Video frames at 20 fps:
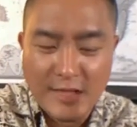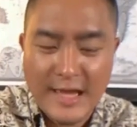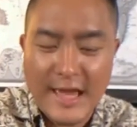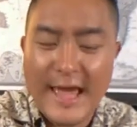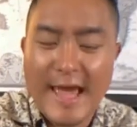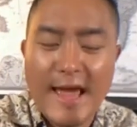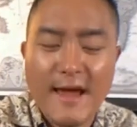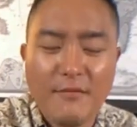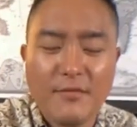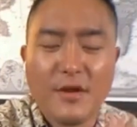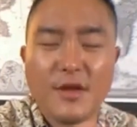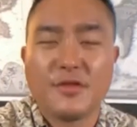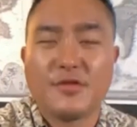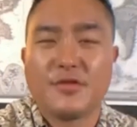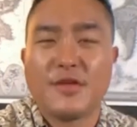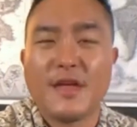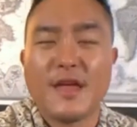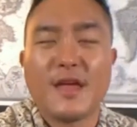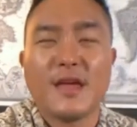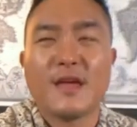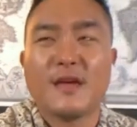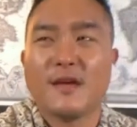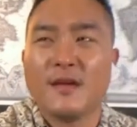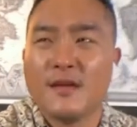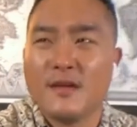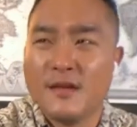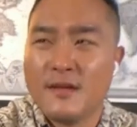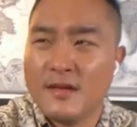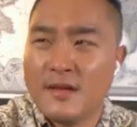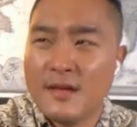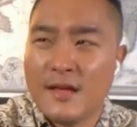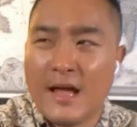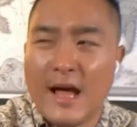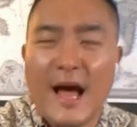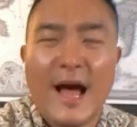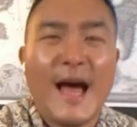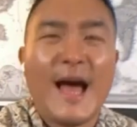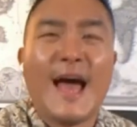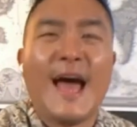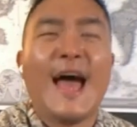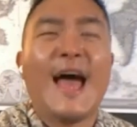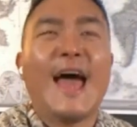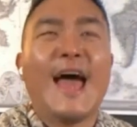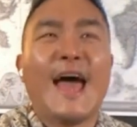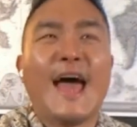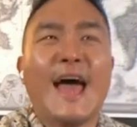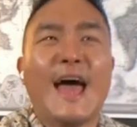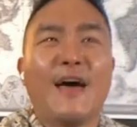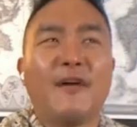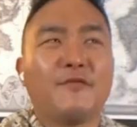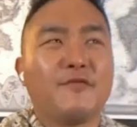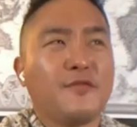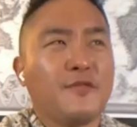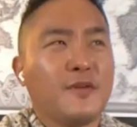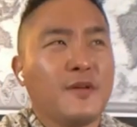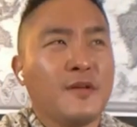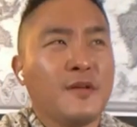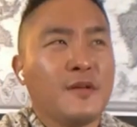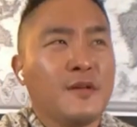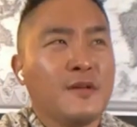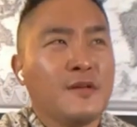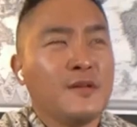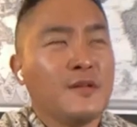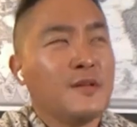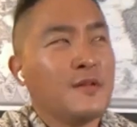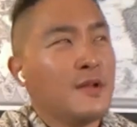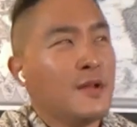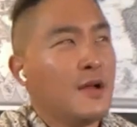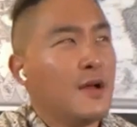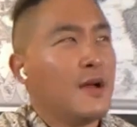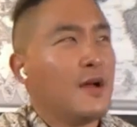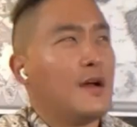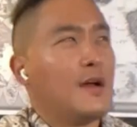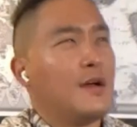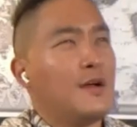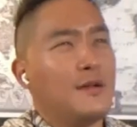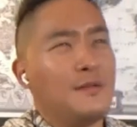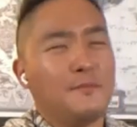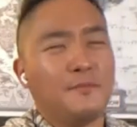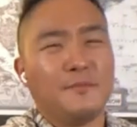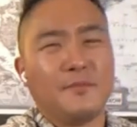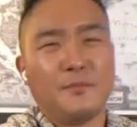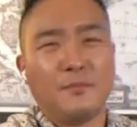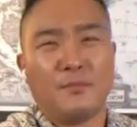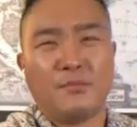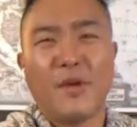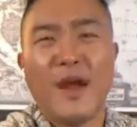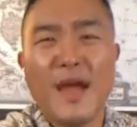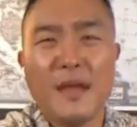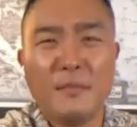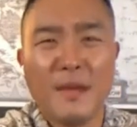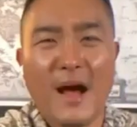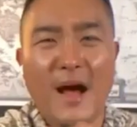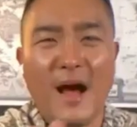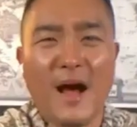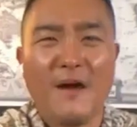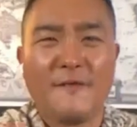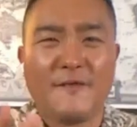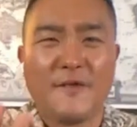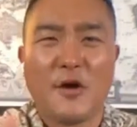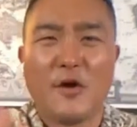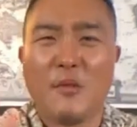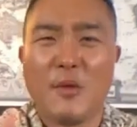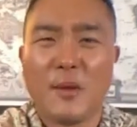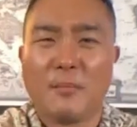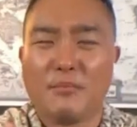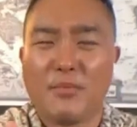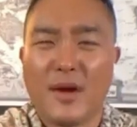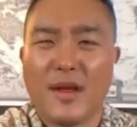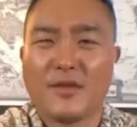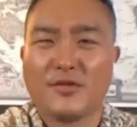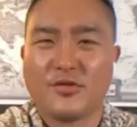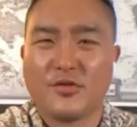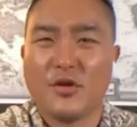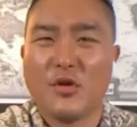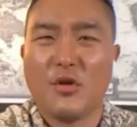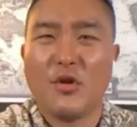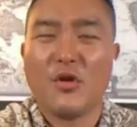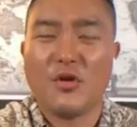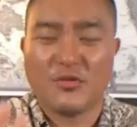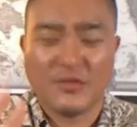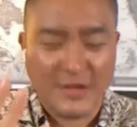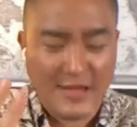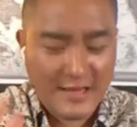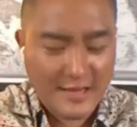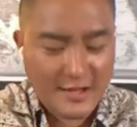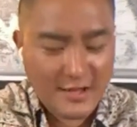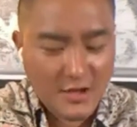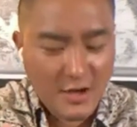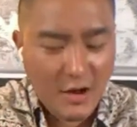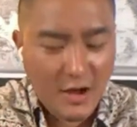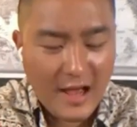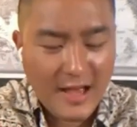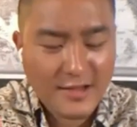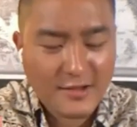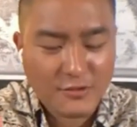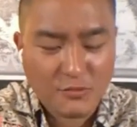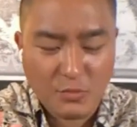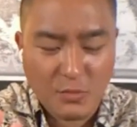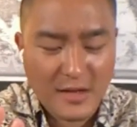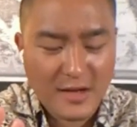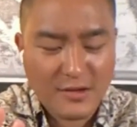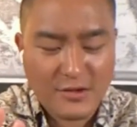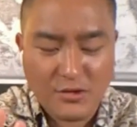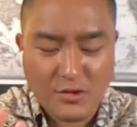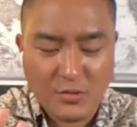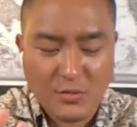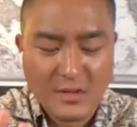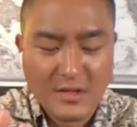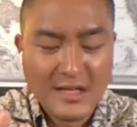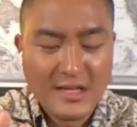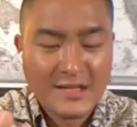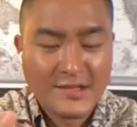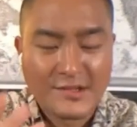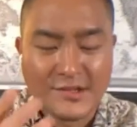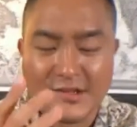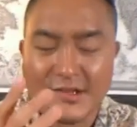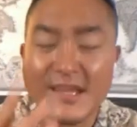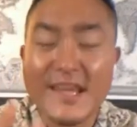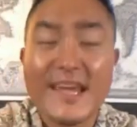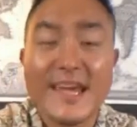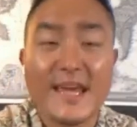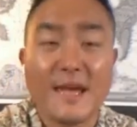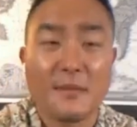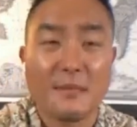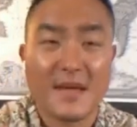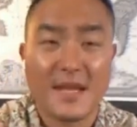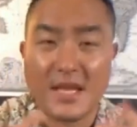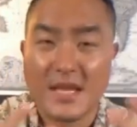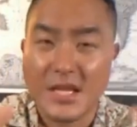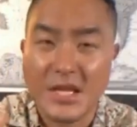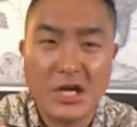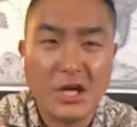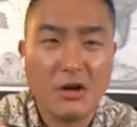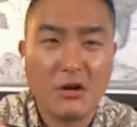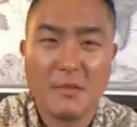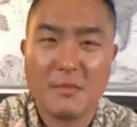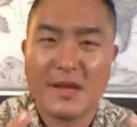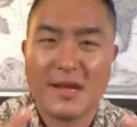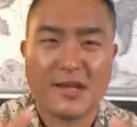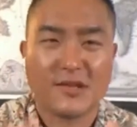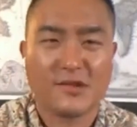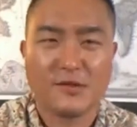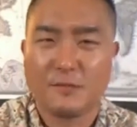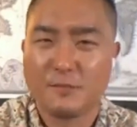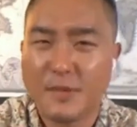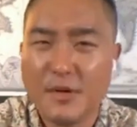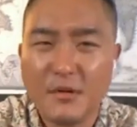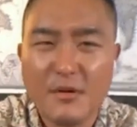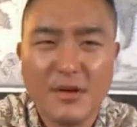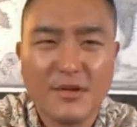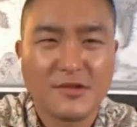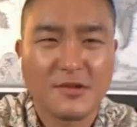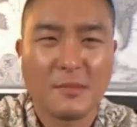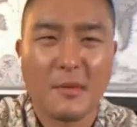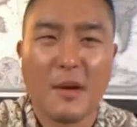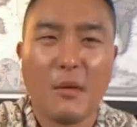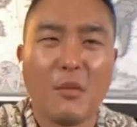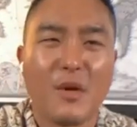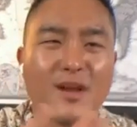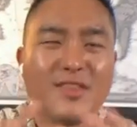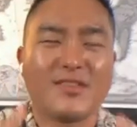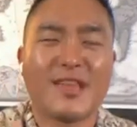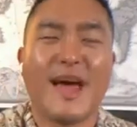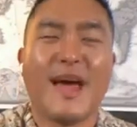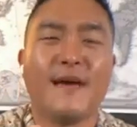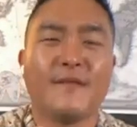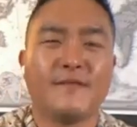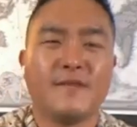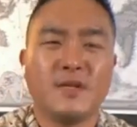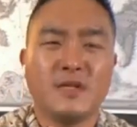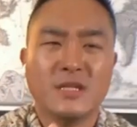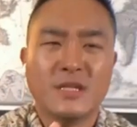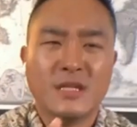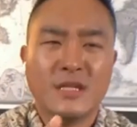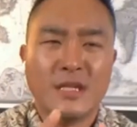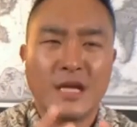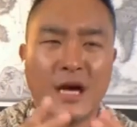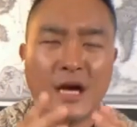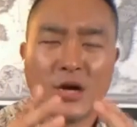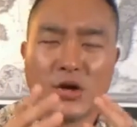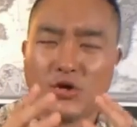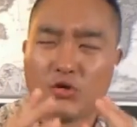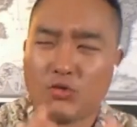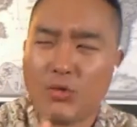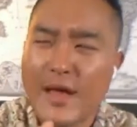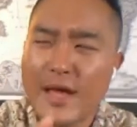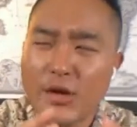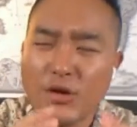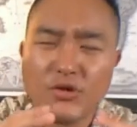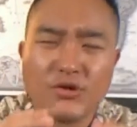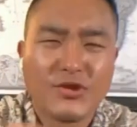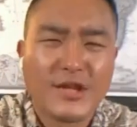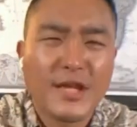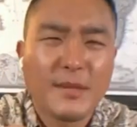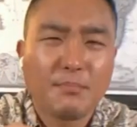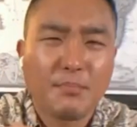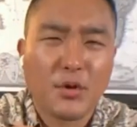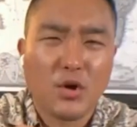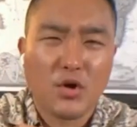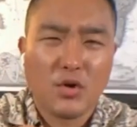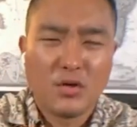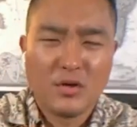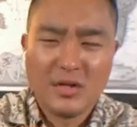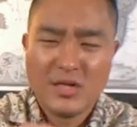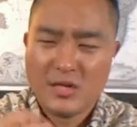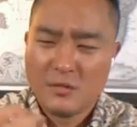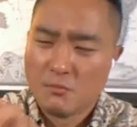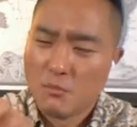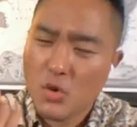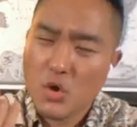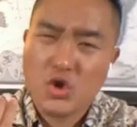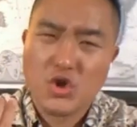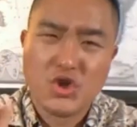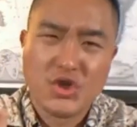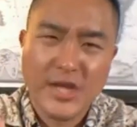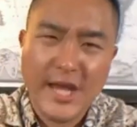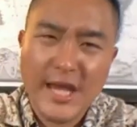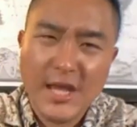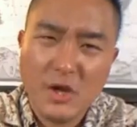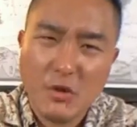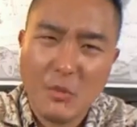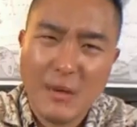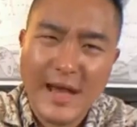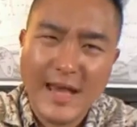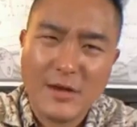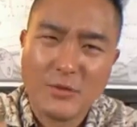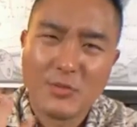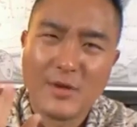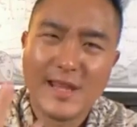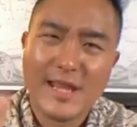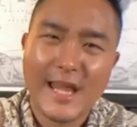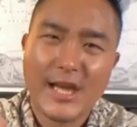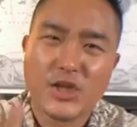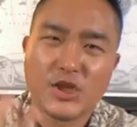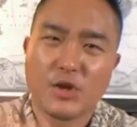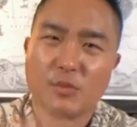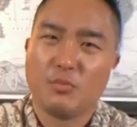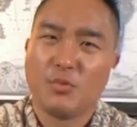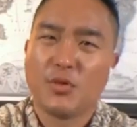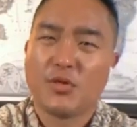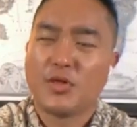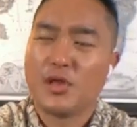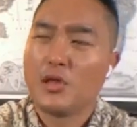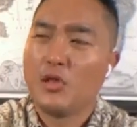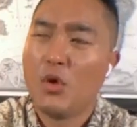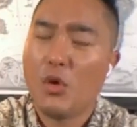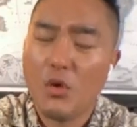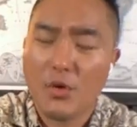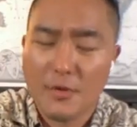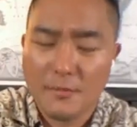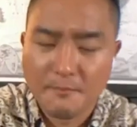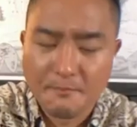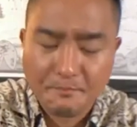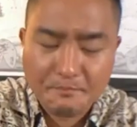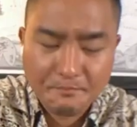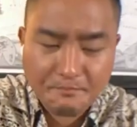Everything I have, uh, break my heart for what breaks yours. And, you know, I just wanted to see him and hear him and experience him. I wanted to have a greater, deeper, more genuine relationship with the Lord.